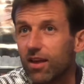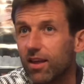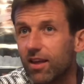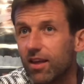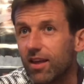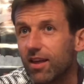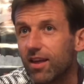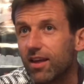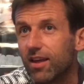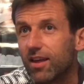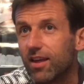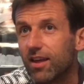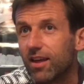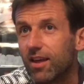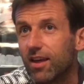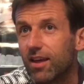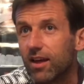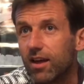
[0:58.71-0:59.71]
They didn't get
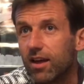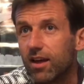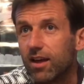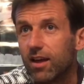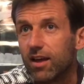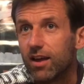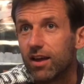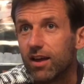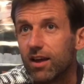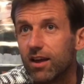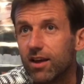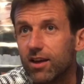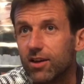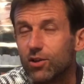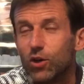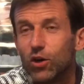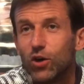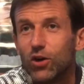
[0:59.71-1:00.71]
the day off at the
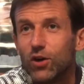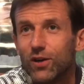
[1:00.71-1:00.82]
weekend.